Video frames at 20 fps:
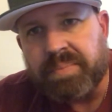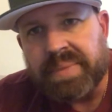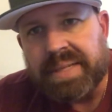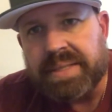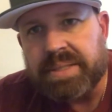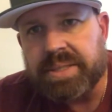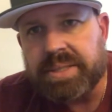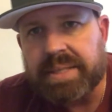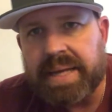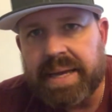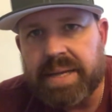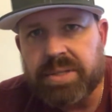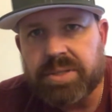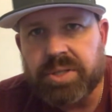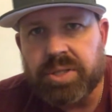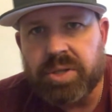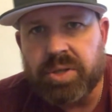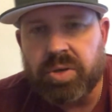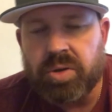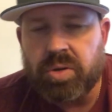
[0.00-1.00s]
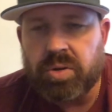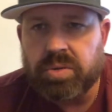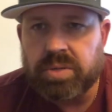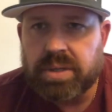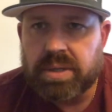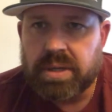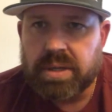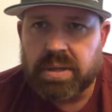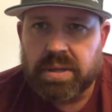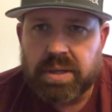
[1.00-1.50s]
Stay tuned.
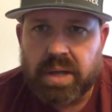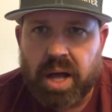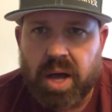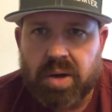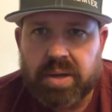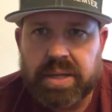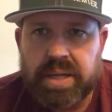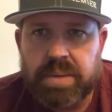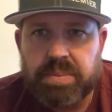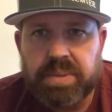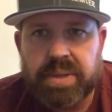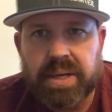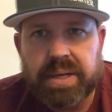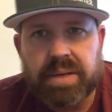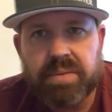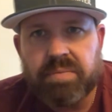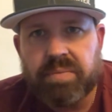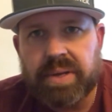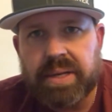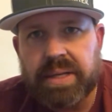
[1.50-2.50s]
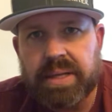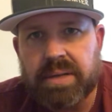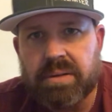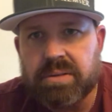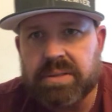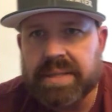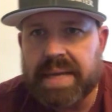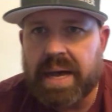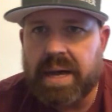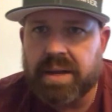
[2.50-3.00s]
I'll keep kicking
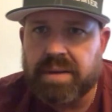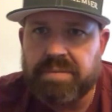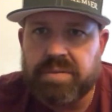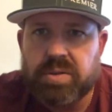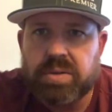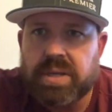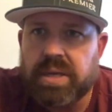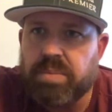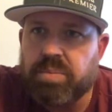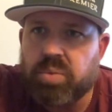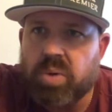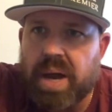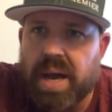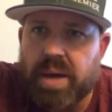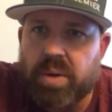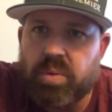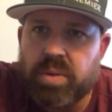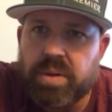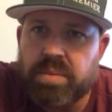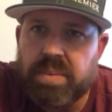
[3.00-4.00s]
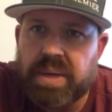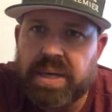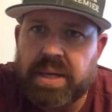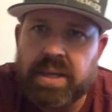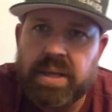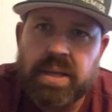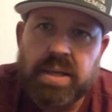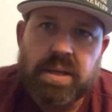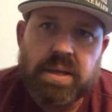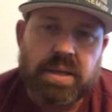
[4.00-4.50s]
videos out if you keep rocking with me.